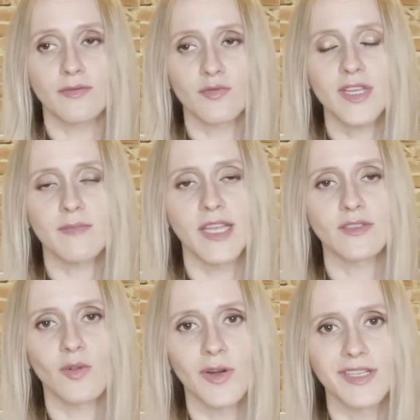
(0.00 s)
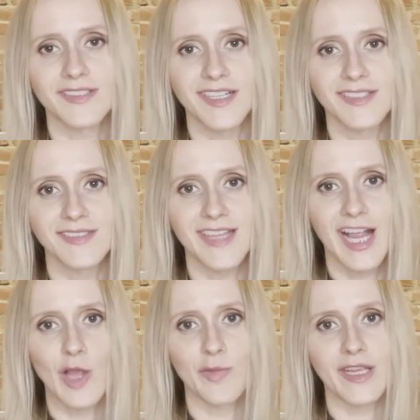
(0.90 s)
three major organizations
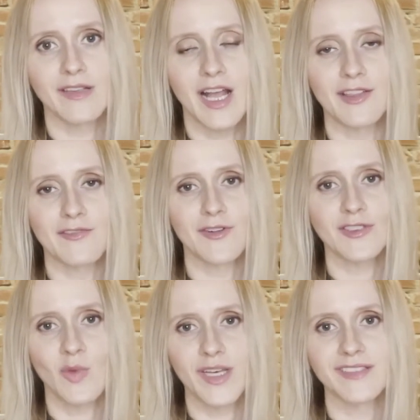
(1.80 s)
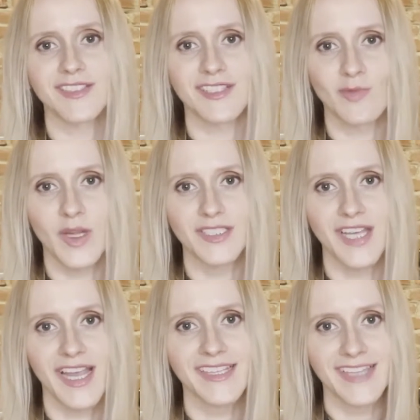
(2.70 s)
that helped me, the first one is Just One
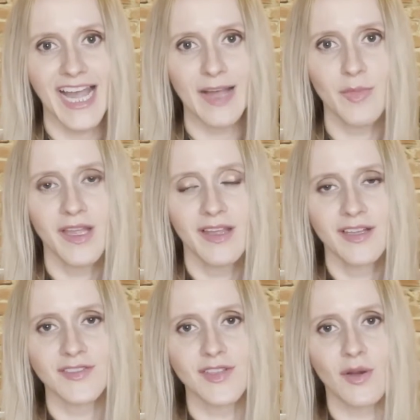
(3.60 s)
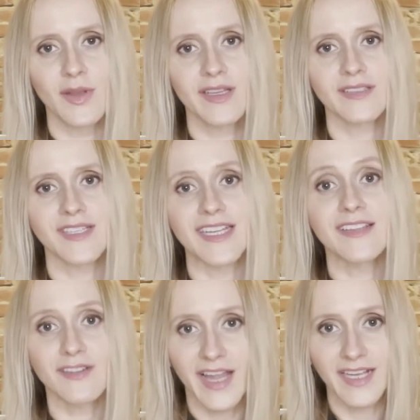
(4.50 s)
Giant Lab. So it is an
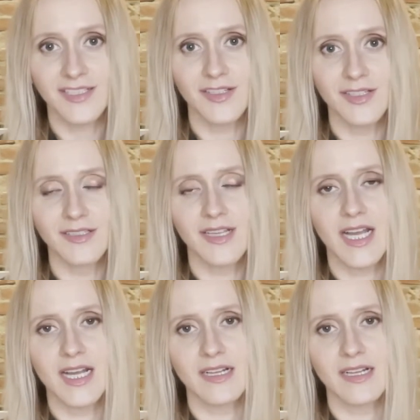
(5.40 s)
international